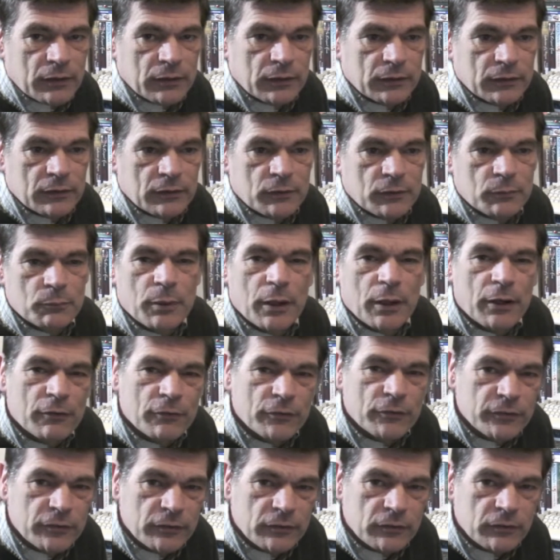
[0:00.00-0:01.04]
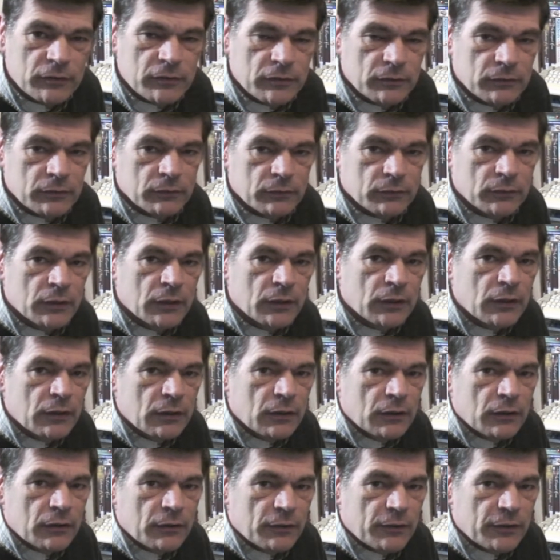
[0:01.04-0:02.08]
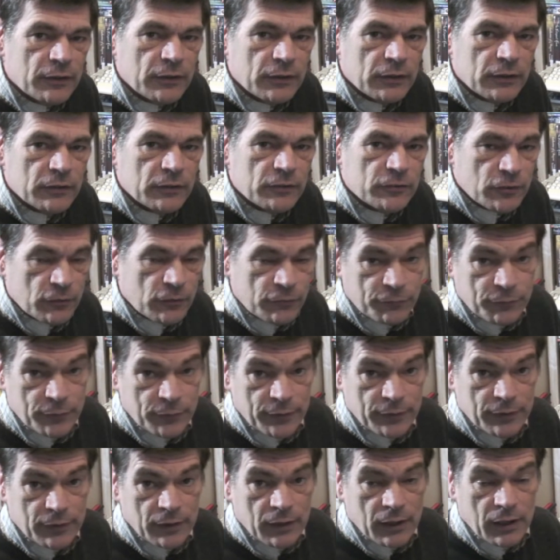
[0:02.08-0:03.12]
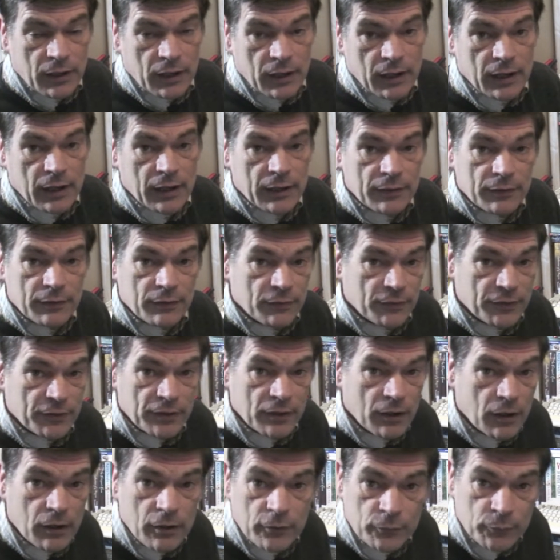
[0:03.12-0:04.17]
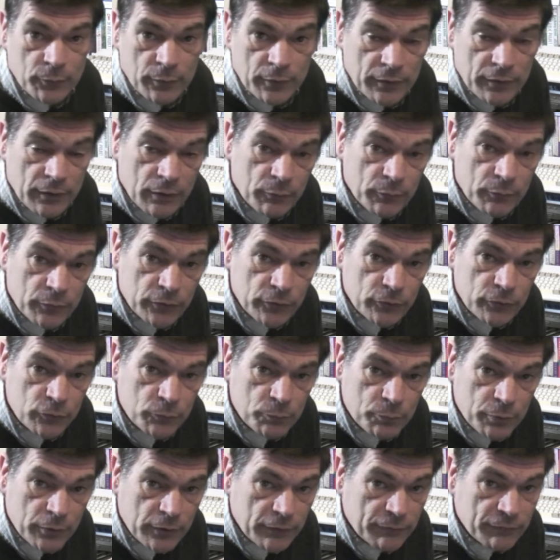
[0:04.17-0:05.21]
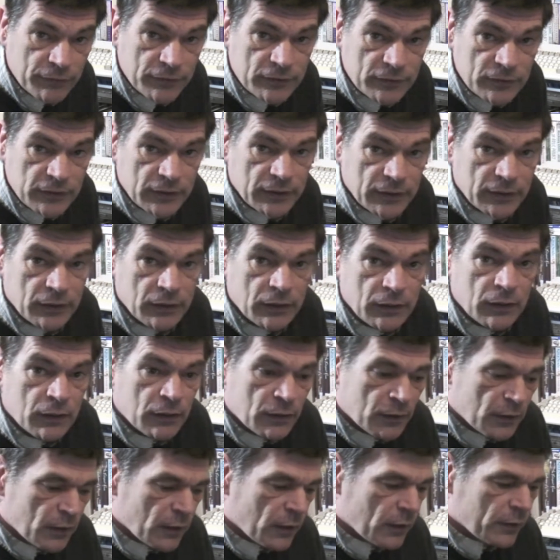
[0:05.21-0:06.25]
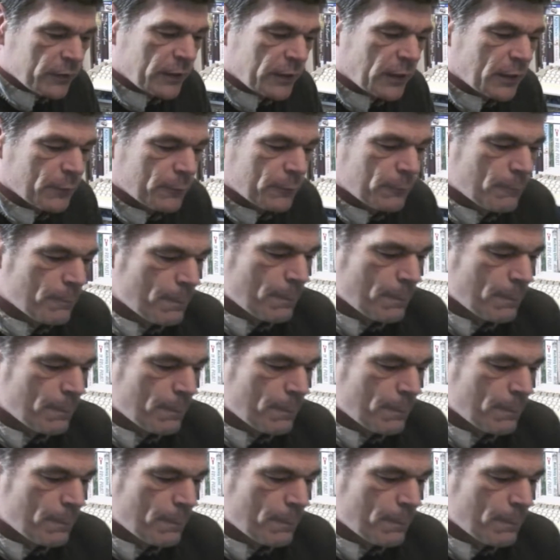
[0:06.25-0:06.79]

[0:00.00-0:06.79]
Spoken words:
in comparison to the software and the hardware that we used previously. Now,